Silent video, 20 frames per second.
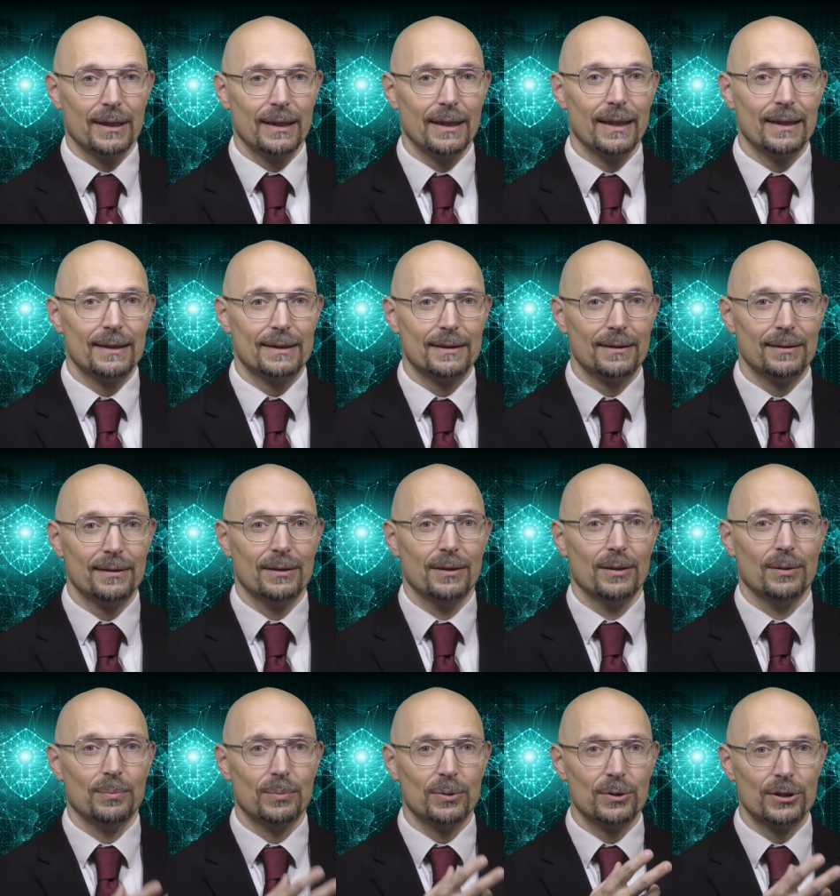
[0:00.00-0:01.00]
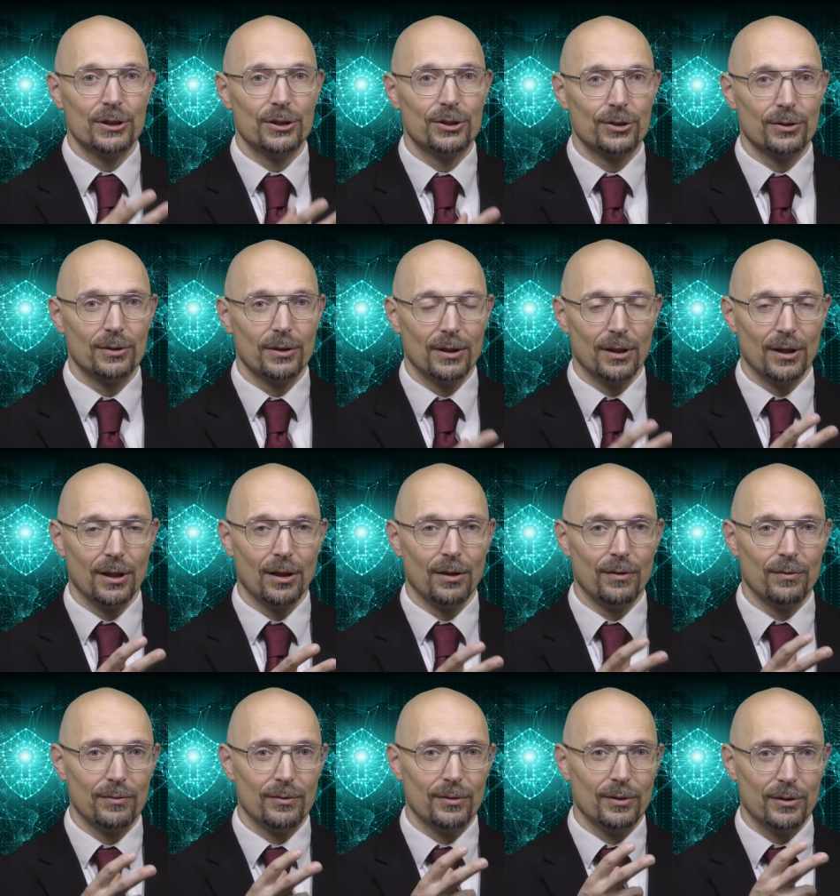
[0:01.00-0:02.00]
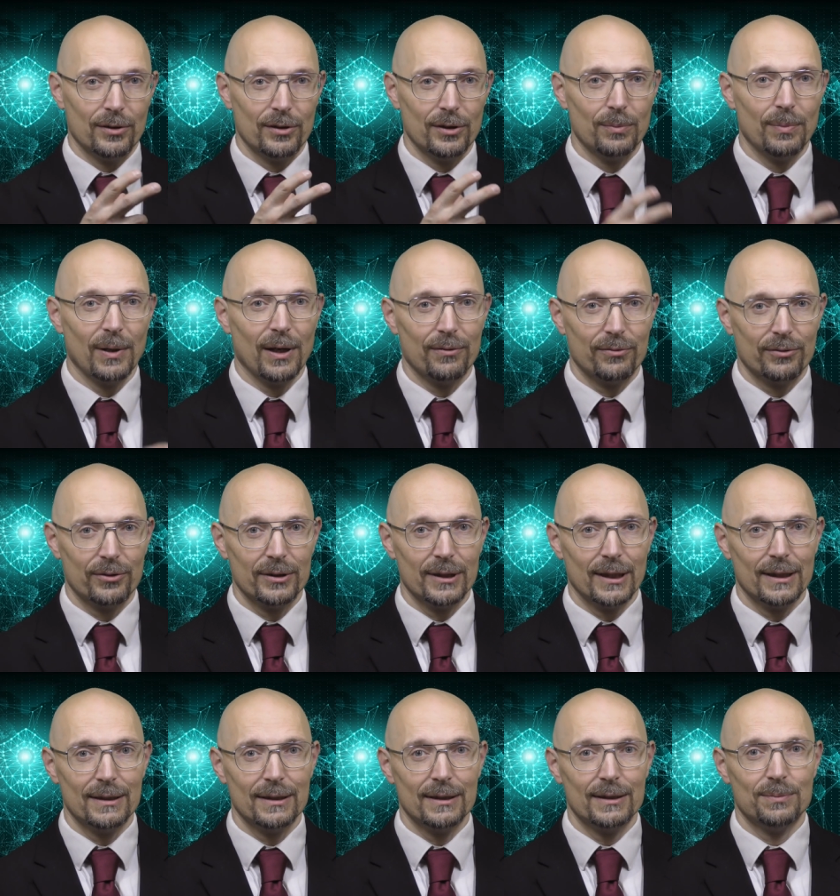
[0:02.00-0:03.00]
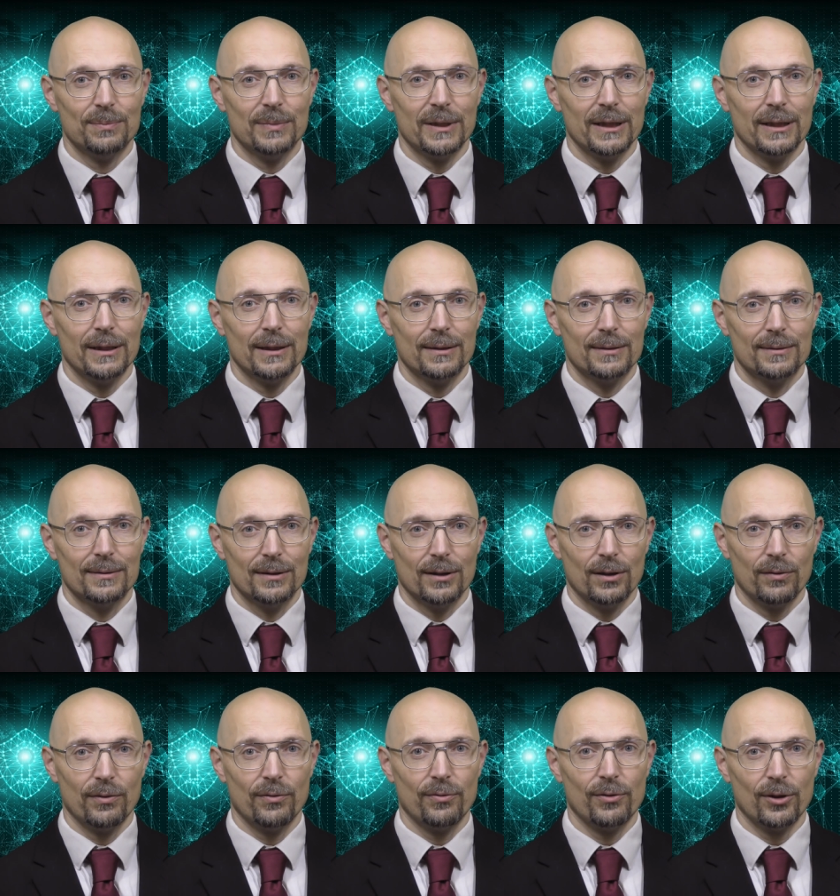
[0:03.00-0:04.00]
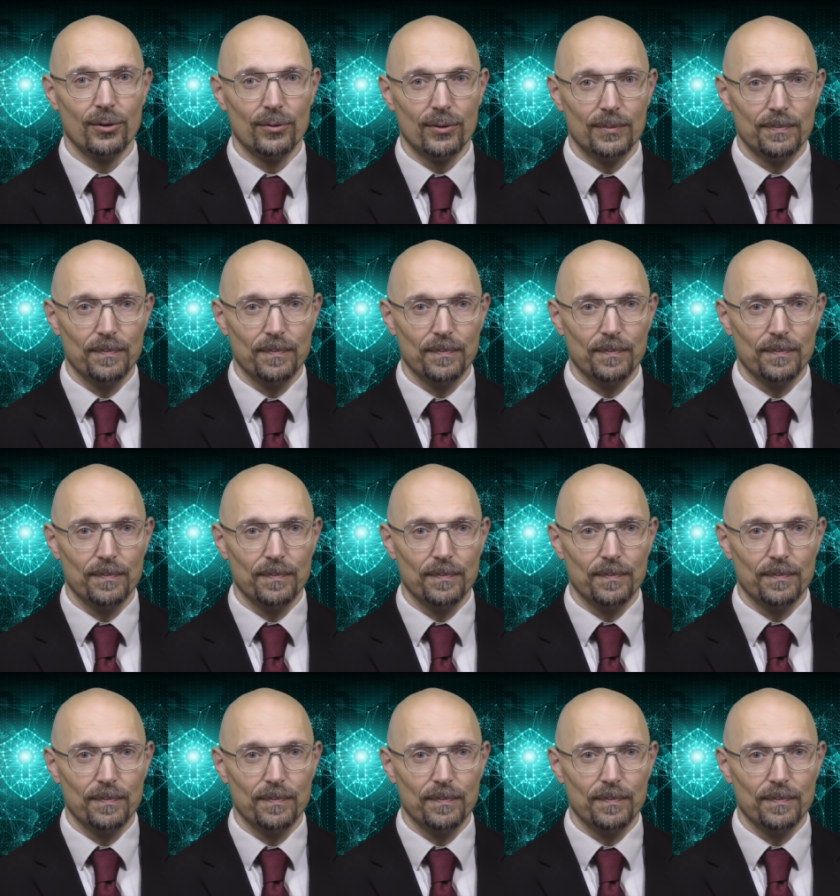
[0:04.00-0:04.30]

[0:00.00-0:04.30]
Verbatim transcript: guess the position of the buffer that is being overflown.